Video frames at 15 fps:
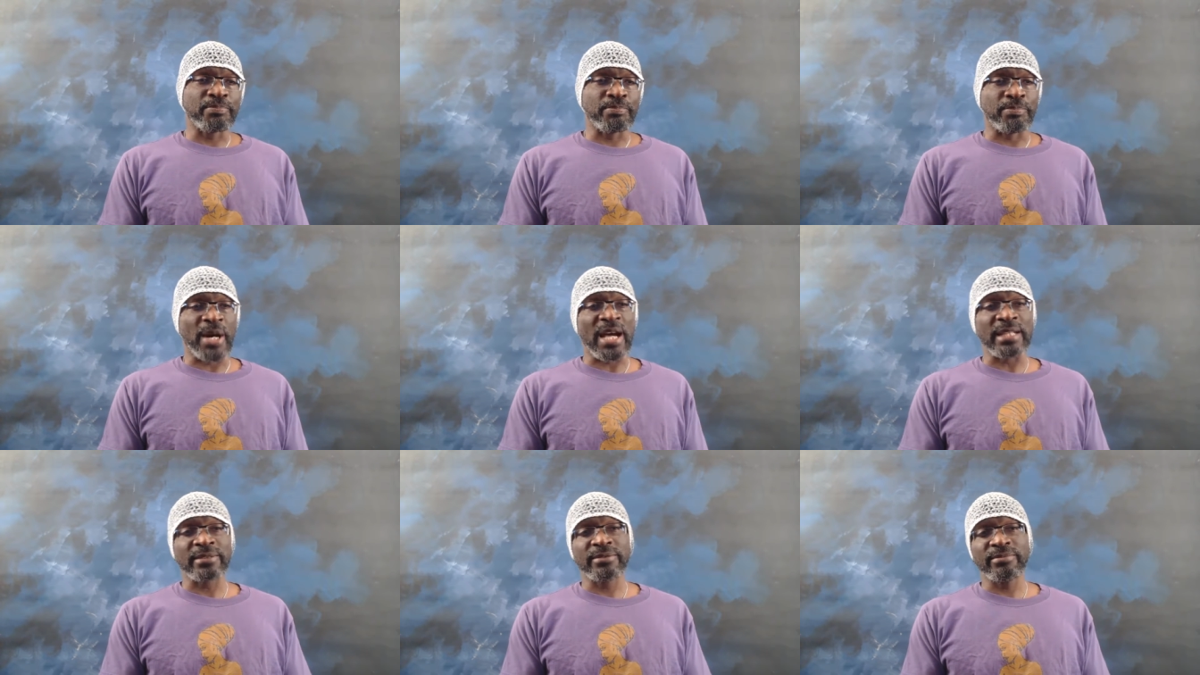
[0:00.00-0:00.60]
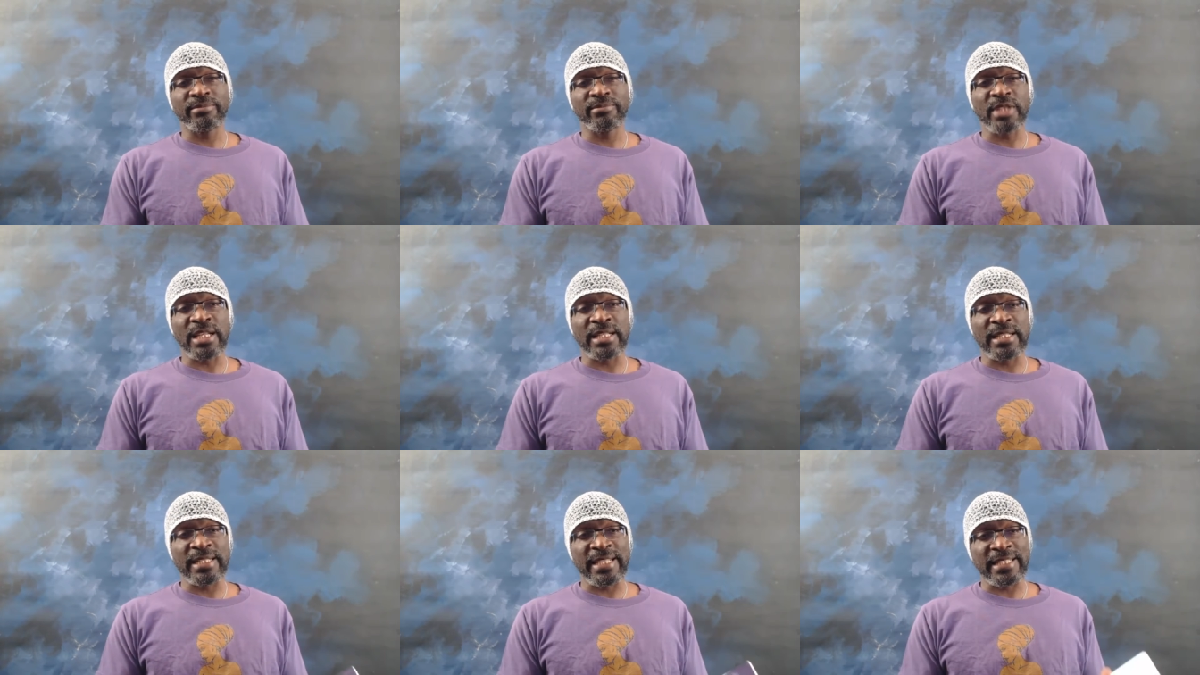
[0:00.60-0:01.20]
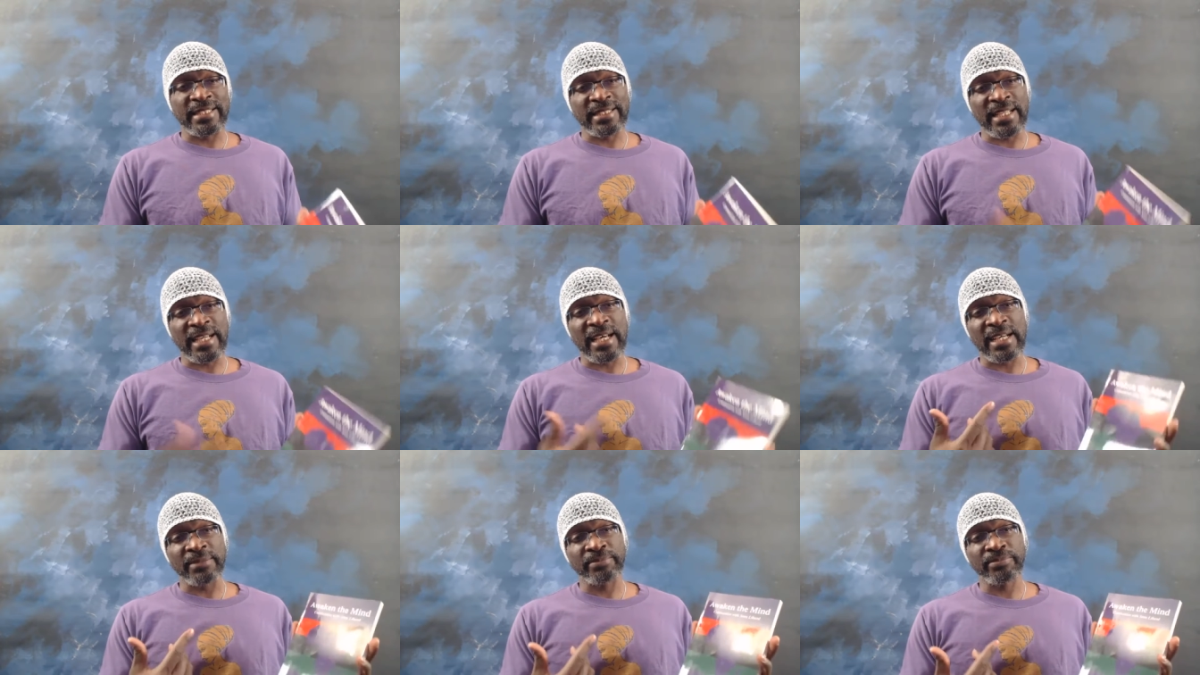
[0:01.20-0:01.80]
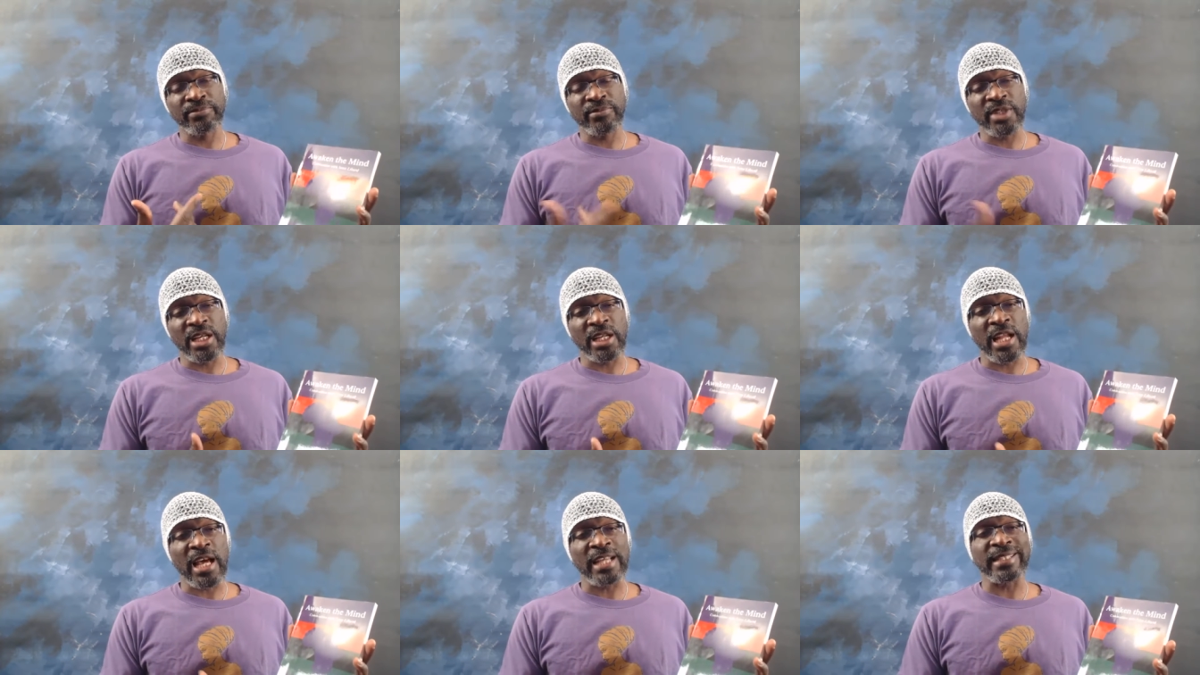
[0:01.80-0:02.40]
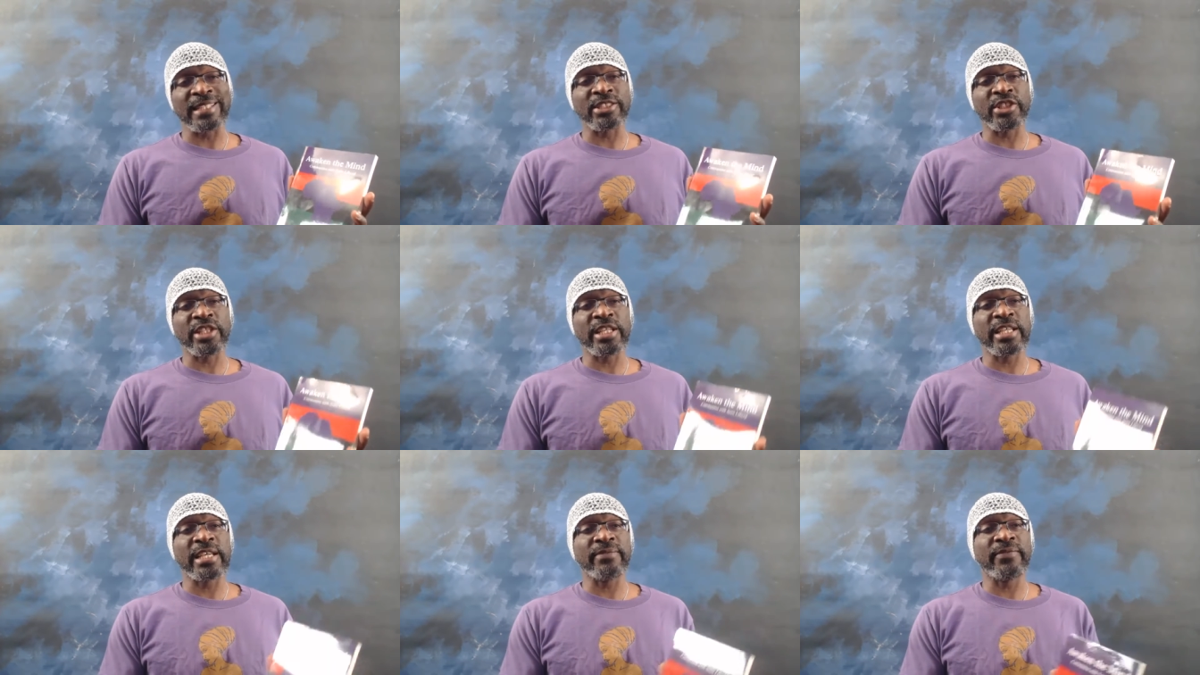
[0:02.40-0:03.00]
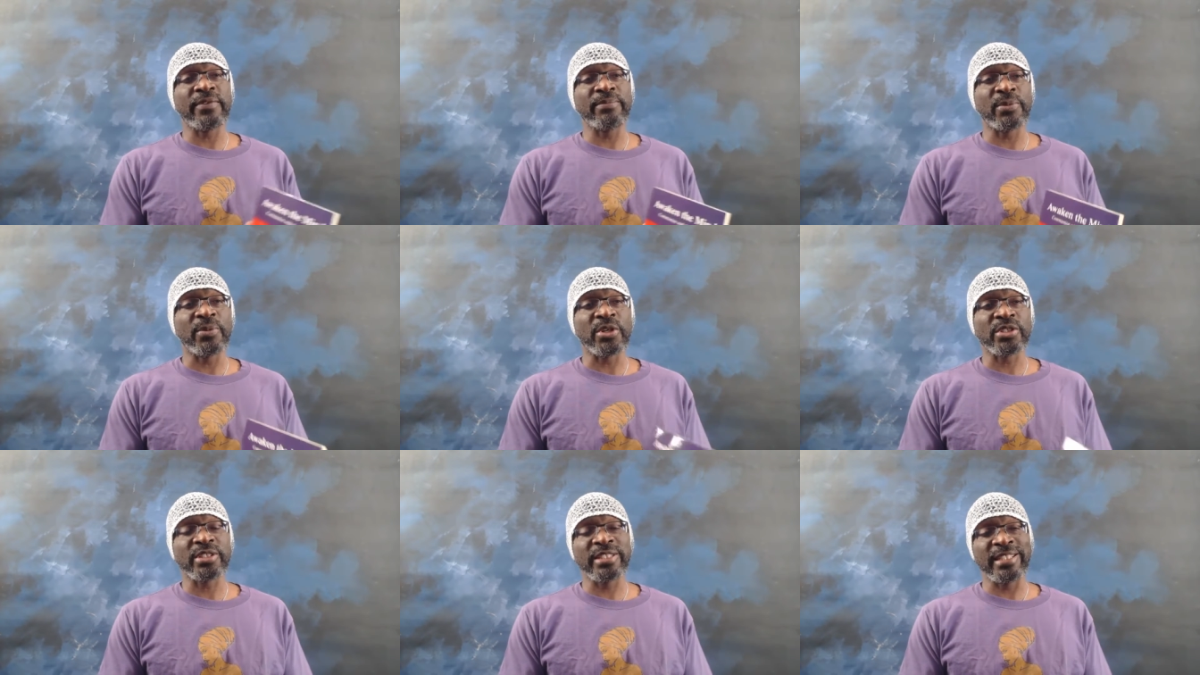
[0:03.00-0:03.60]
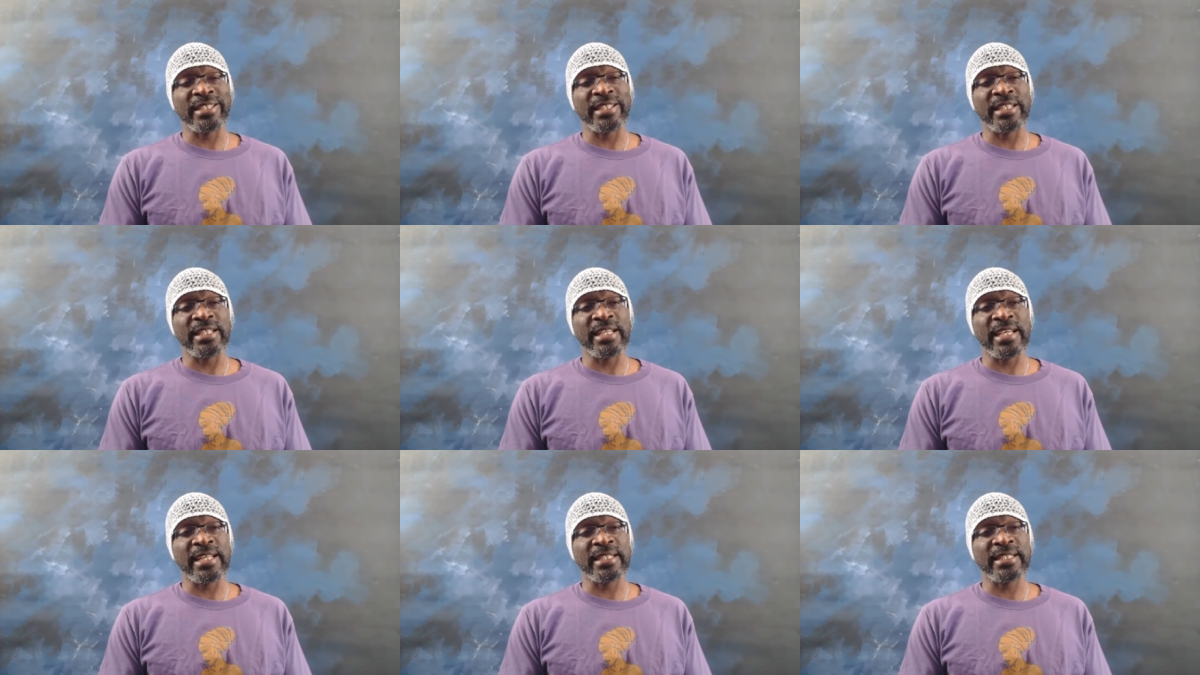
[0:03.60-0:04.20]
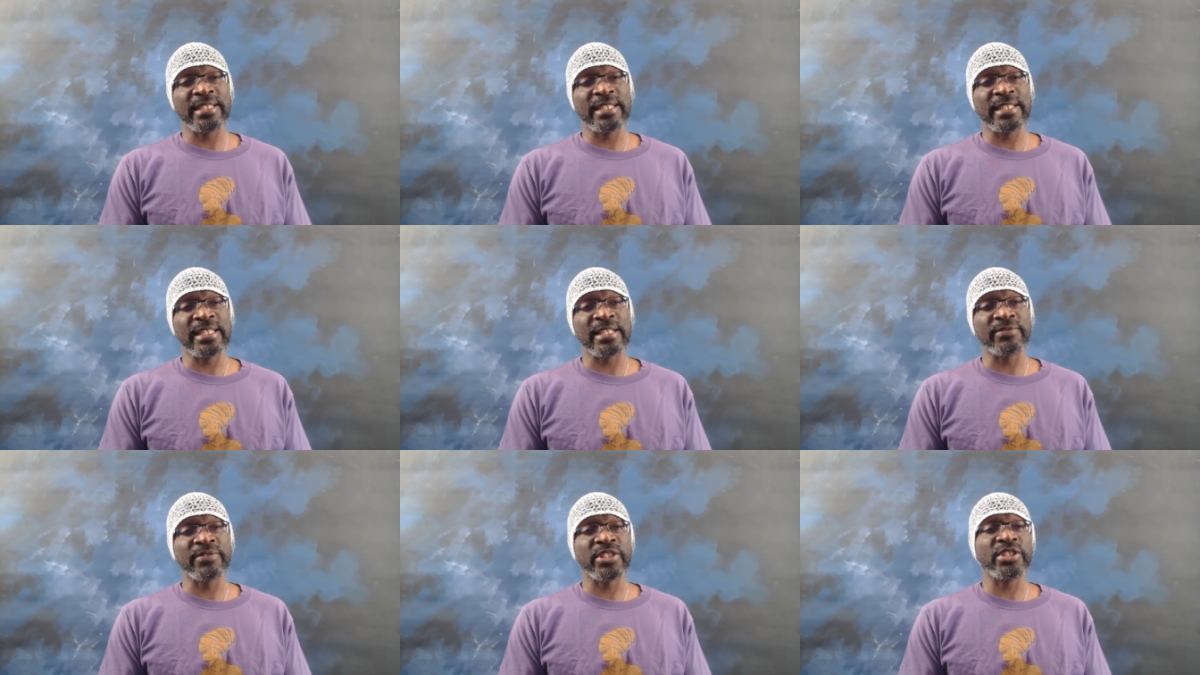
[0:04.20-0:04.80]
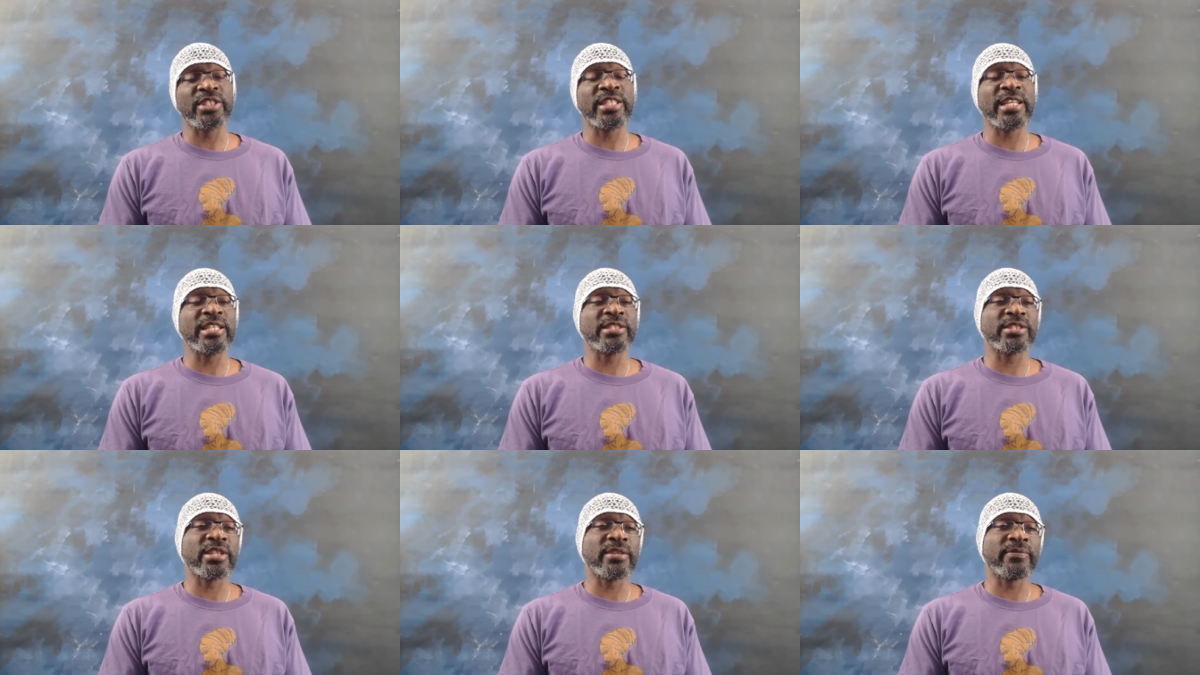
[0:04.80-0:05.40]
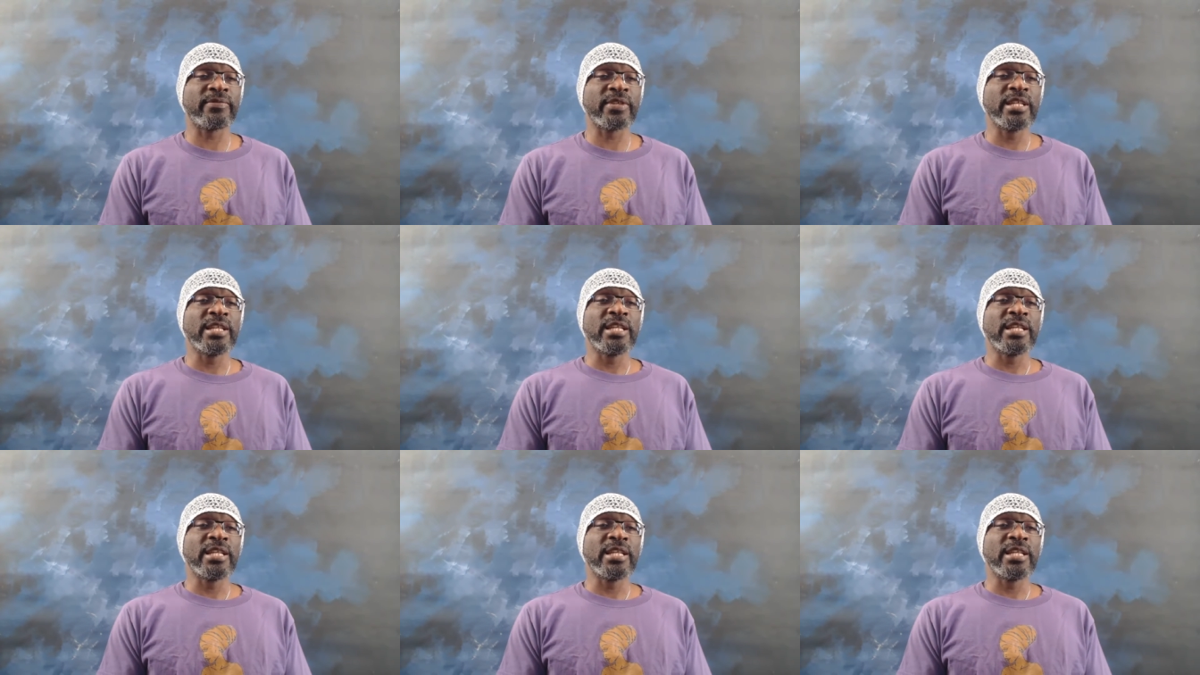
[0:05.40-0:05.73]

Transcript: But there's a lot that you can get from the book. It gives you a taste of